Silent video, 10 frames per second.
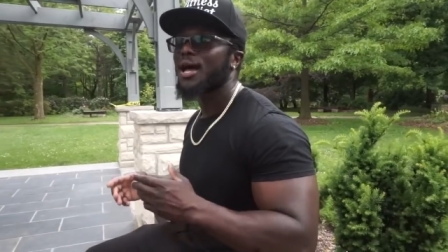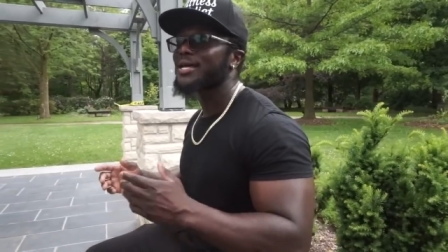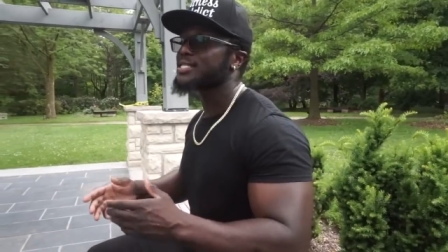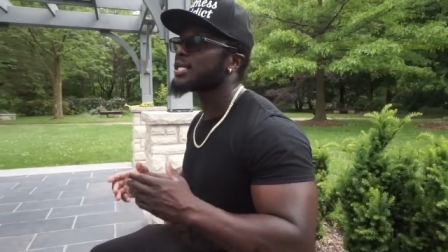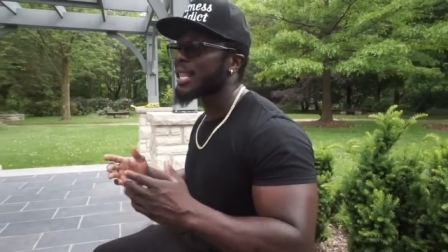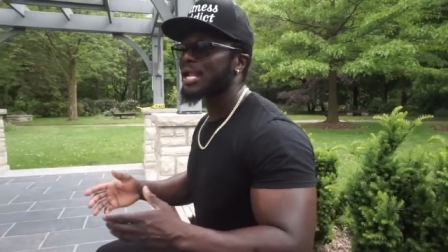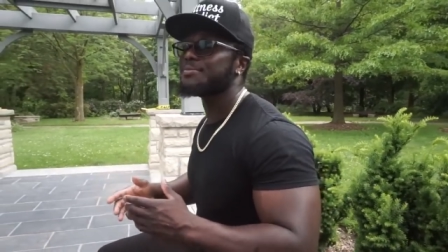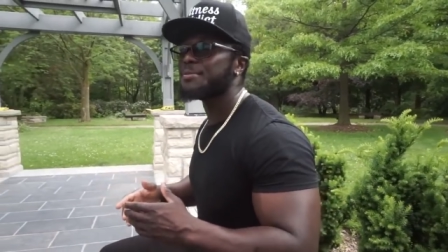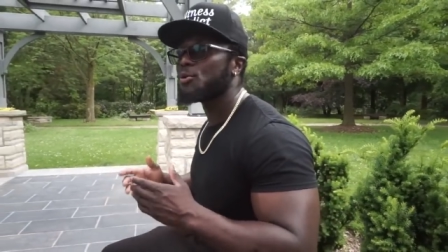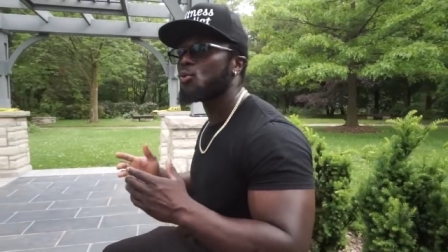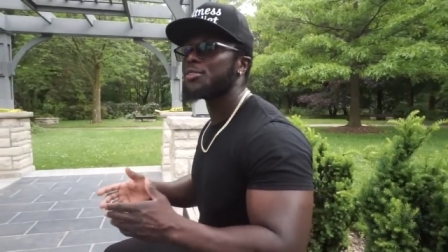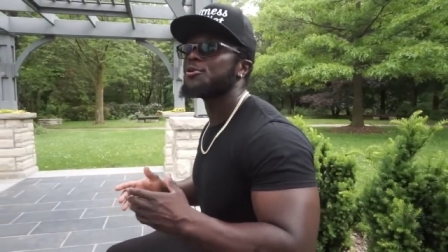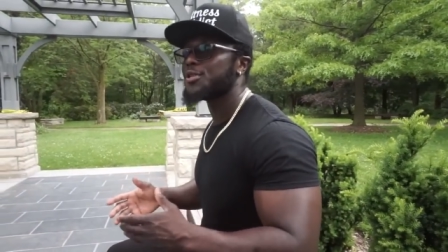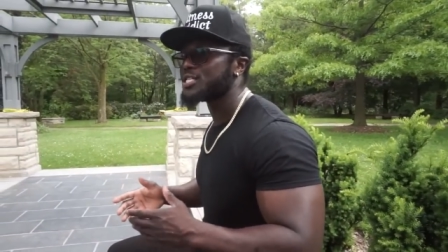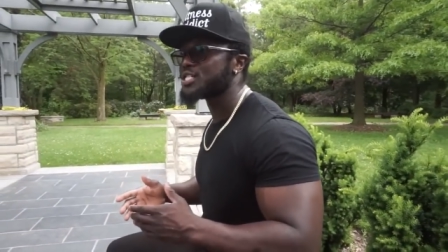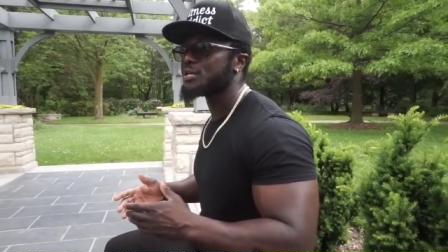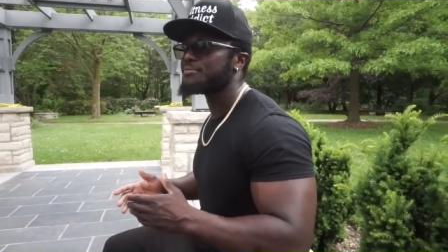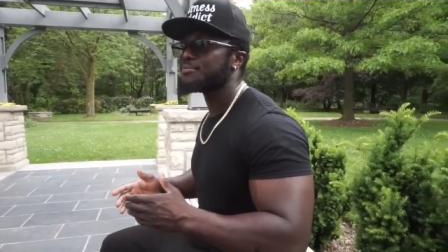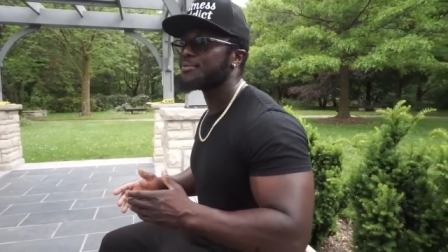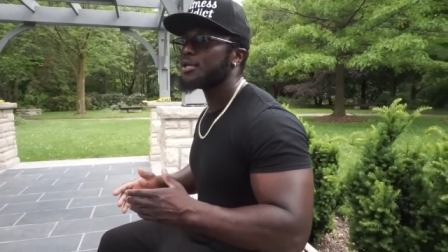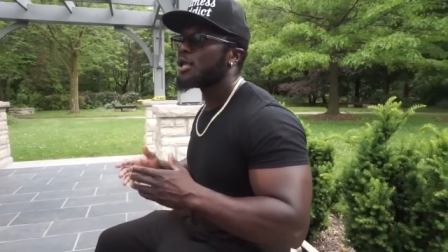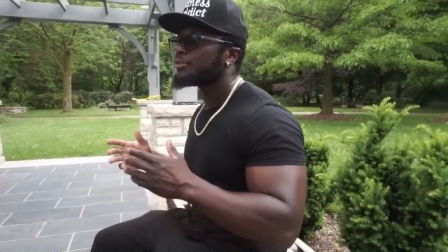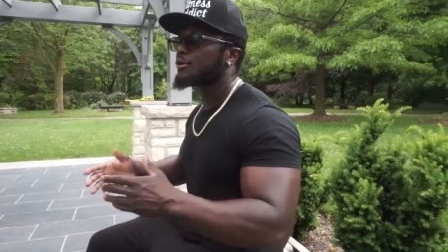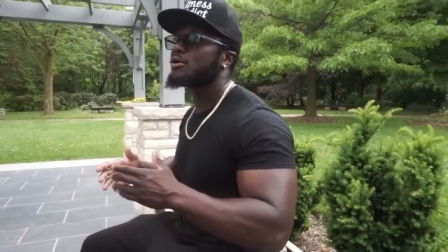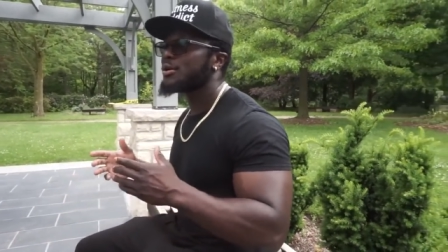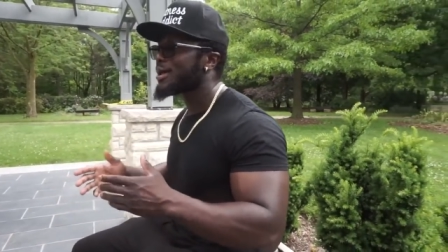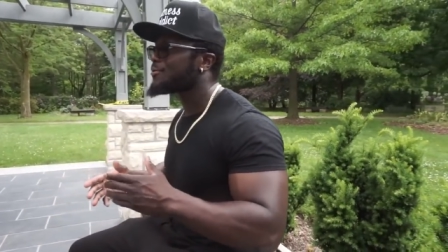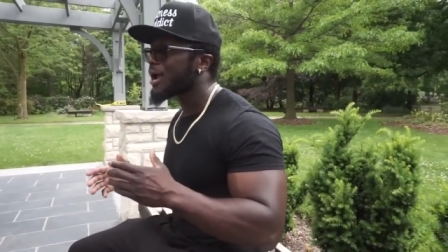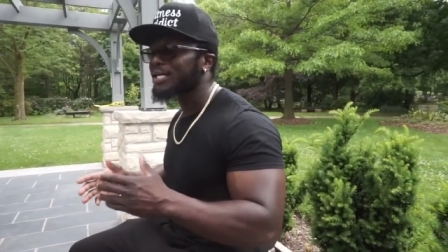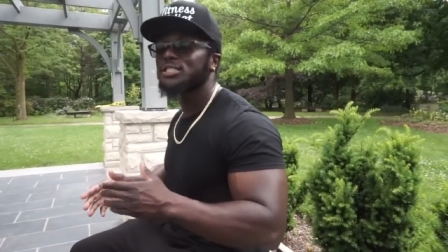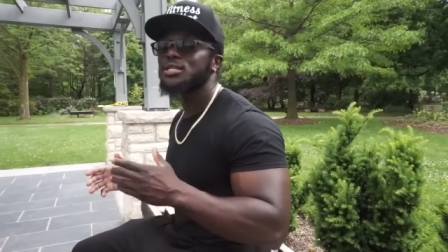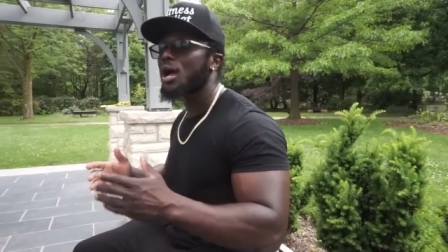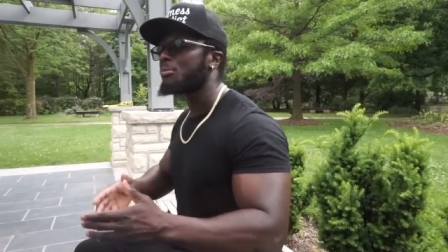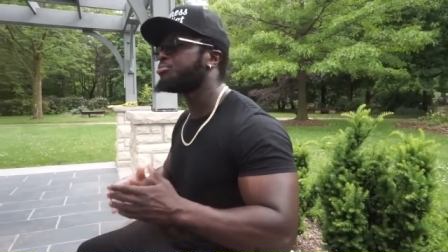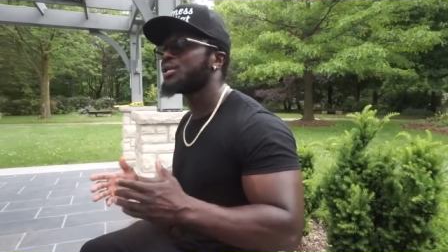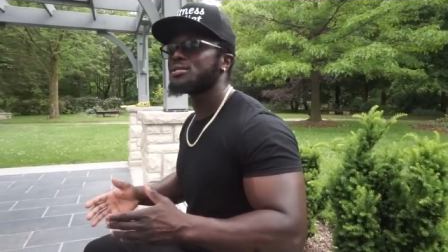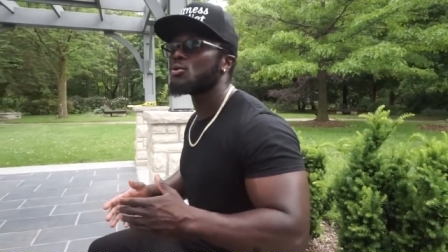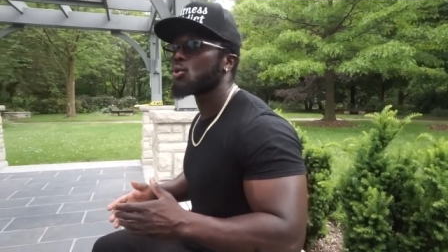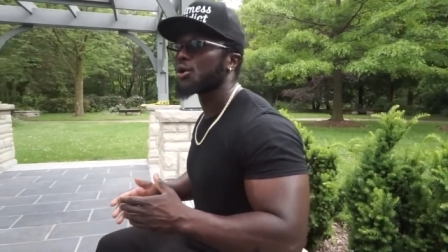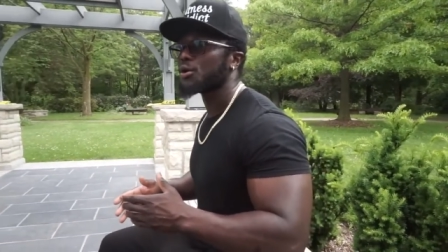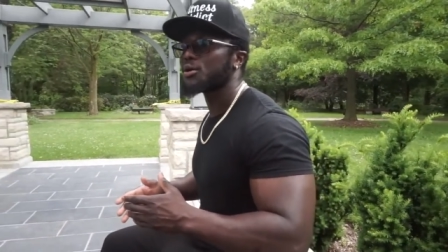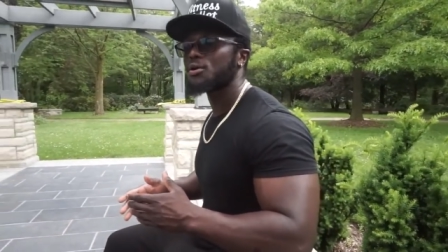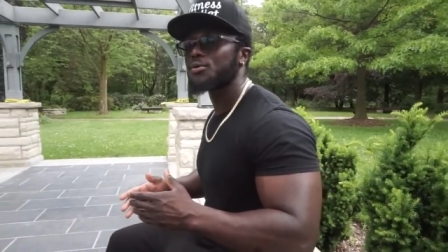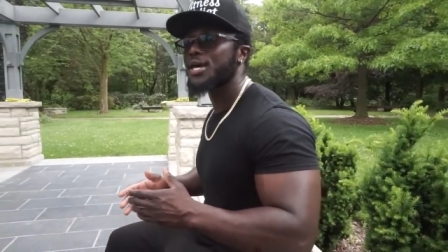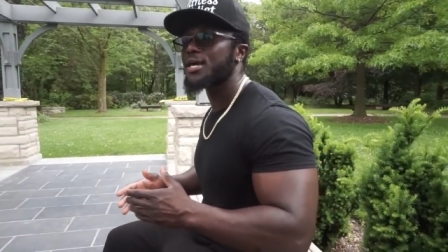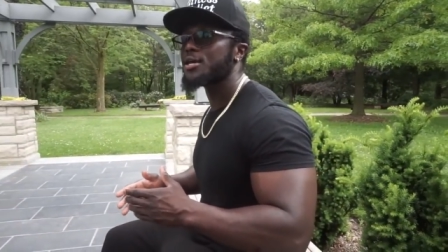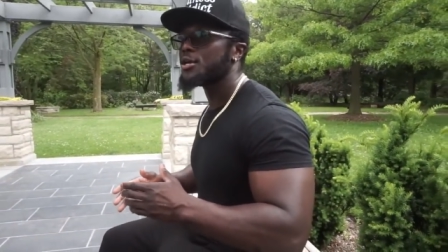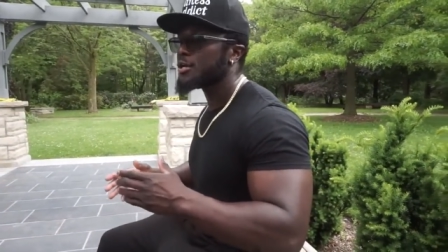I see a lot of people when they're in the gym, they're actually not putting the work, okay?